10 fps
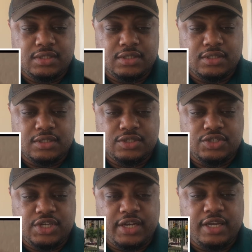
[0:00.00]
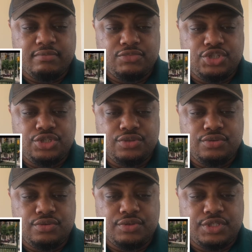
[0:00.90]
Jon M. Chu,
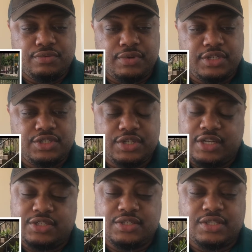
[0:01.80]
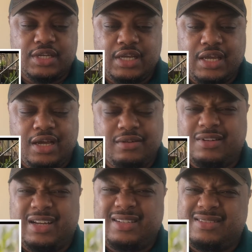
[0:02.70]
Christopher I H. I don't know,
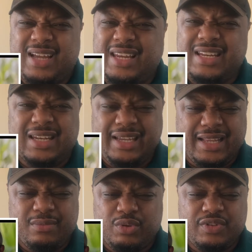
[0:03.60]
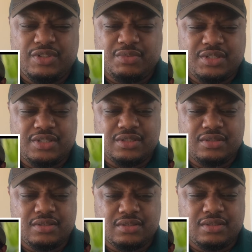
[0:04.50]
I, I didn't like that movie so much.
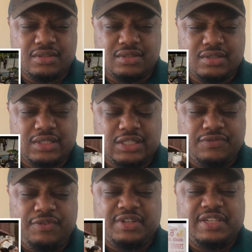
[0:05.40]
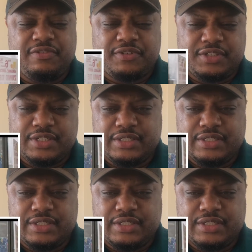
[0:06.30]
Music. It's very different.